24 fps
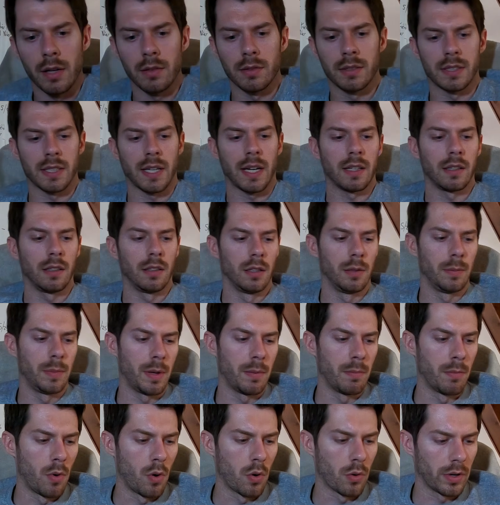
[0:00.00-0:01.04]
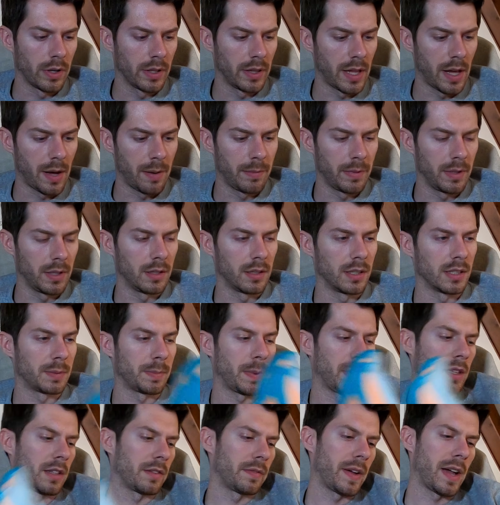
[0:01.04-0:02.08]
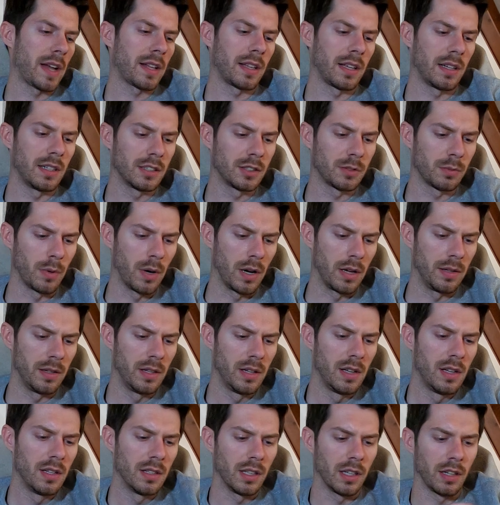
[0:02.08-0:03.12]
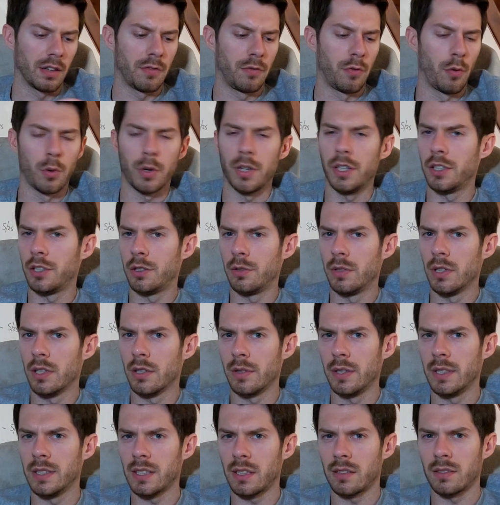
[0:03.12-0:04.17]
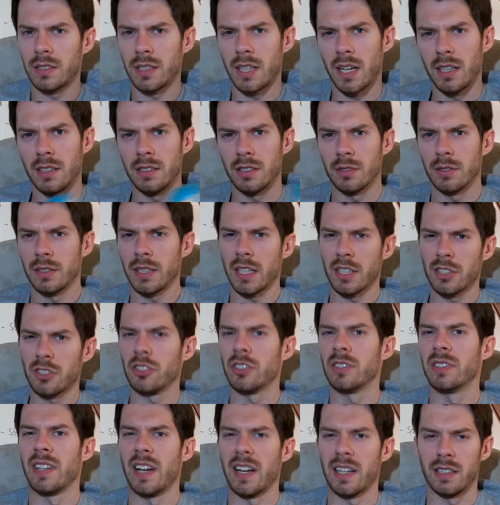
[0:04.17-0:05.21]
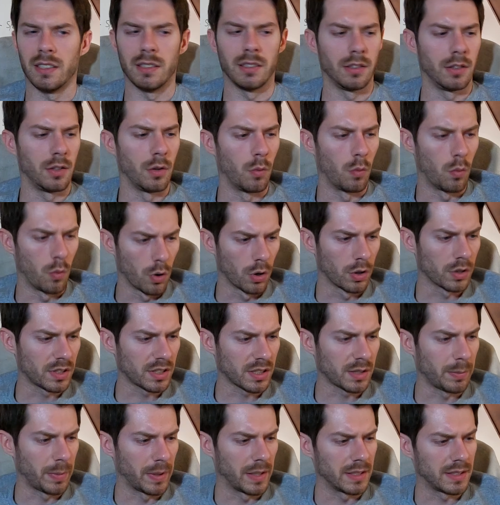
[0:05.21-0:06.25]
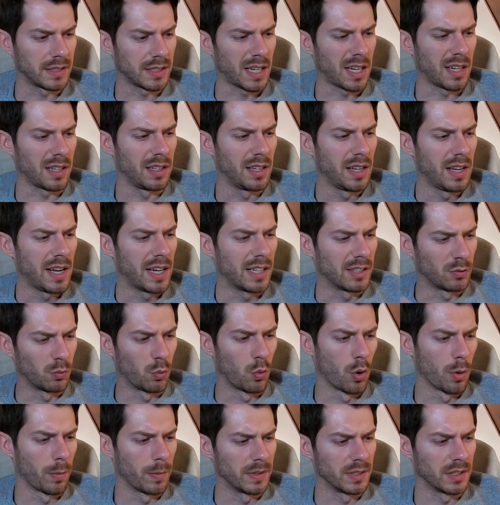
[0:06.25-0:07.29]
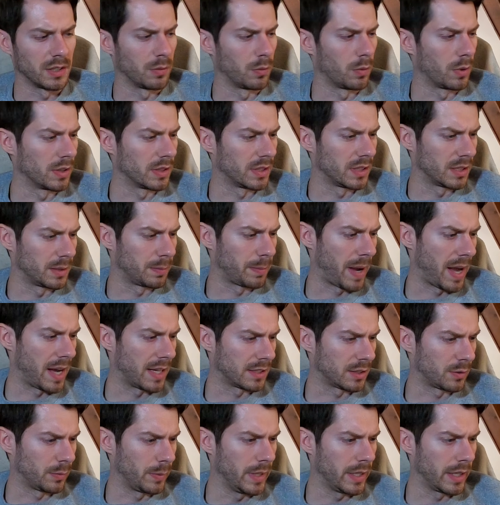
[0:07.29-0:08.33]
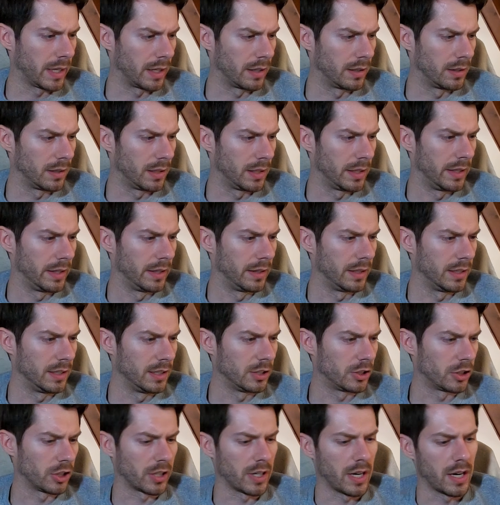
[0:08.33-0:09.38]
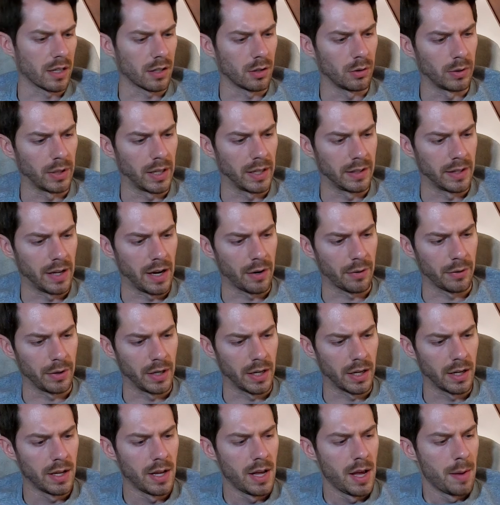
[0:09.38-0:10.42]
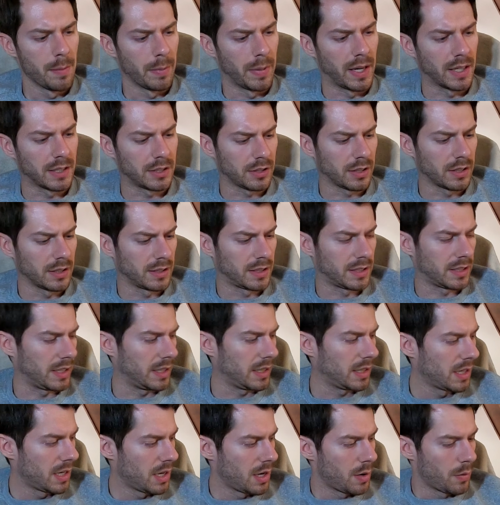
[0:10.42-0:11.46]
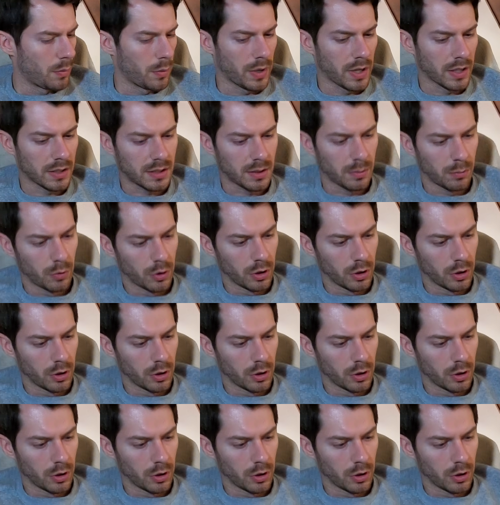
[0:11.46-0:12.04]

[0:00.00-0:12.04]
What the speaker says: outside a little bit more in them, despite the fact that it's like 42 degrees outside, so it's actually not the worst, but it's not as warm as it was this past weekend in the Chicagoland area. But as you can see, we got some